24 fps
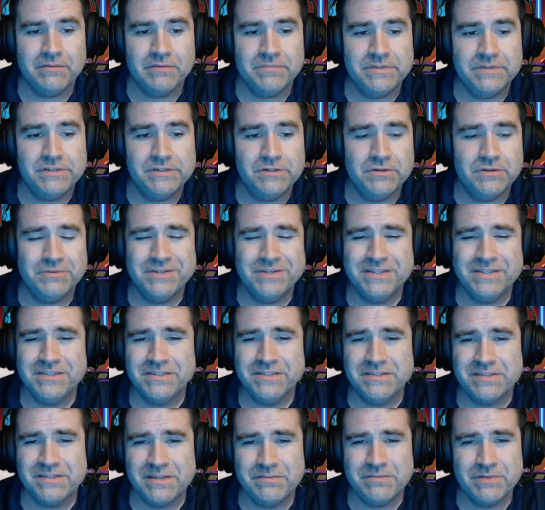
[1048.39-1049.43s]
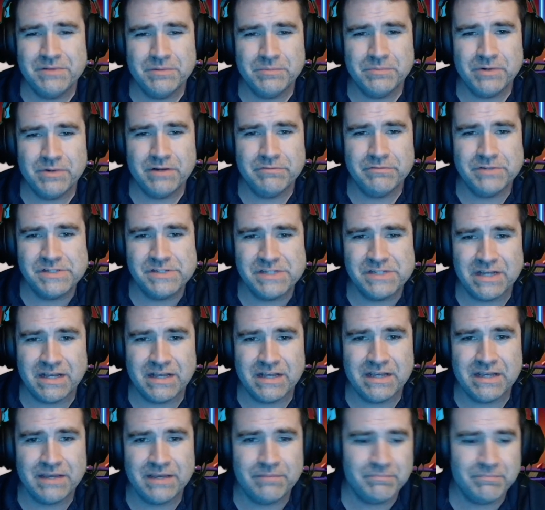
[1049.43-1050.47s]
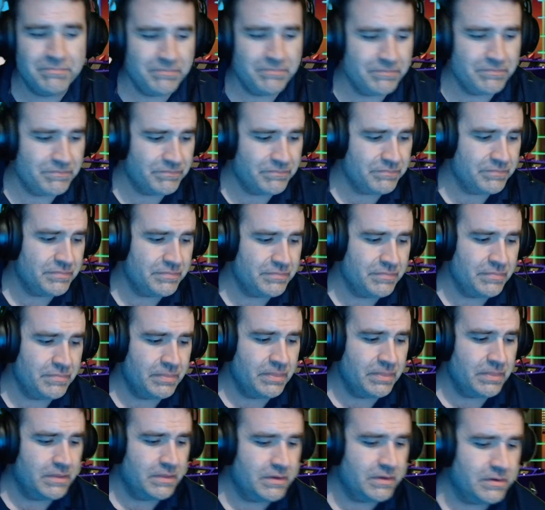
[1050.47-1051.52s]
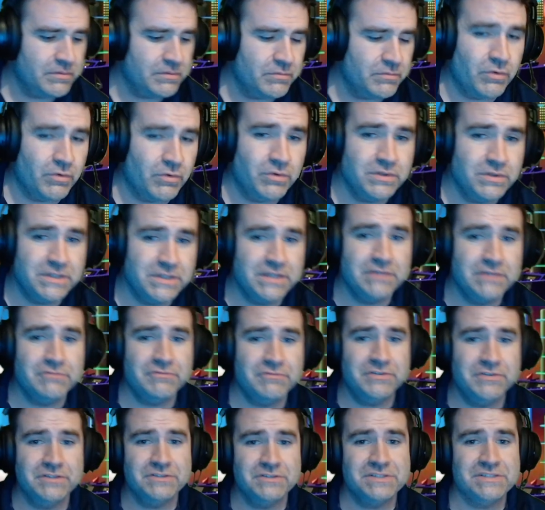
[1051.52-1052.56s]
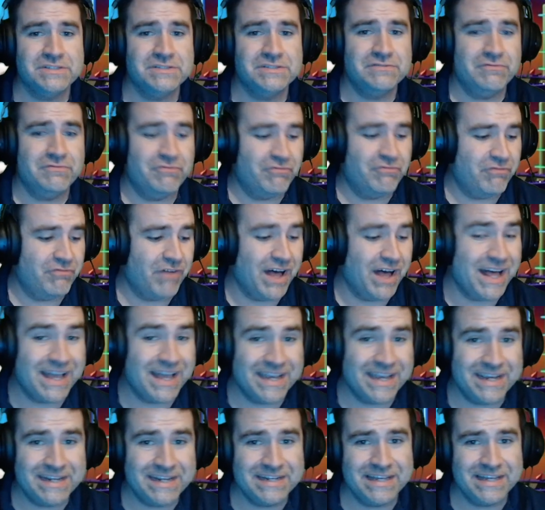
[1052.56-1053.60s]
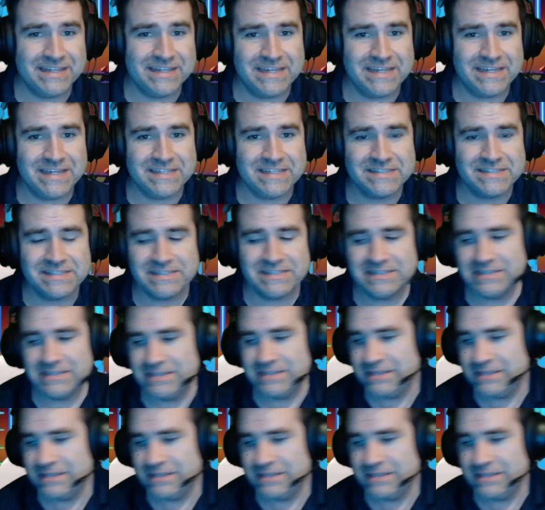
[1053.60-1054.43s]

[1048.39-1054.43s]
You don't get the same number every time. Rolling it feels fine, I guess.